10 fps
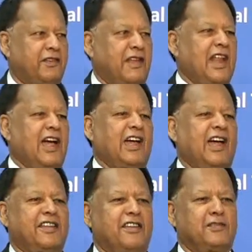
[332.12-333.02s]
Sri
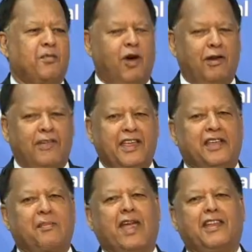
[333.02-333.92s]
Lanka in a small way,
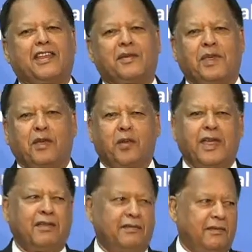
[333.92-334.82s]
Japan in a big
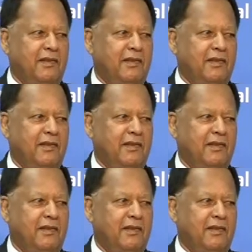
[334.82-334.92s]
way,